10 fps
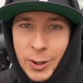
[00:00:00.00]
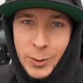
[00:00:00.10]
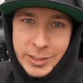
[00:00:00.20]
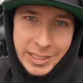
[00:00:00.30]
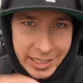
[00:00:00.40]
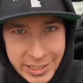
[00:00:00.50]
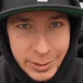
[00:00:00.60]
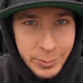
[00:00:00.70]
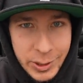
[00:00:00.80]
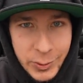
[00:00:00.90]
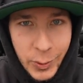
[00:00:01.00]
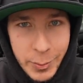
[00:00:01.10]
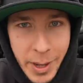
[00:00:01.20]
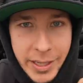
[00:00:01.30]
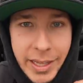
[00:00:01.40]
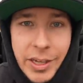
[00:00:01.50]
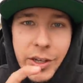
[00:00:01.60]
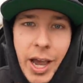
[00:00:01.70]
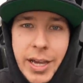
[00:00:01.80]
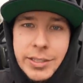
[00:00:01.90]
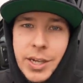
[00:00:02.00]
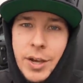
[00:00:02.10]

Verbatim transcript: always, let's keep this rolling, man. Thank you guys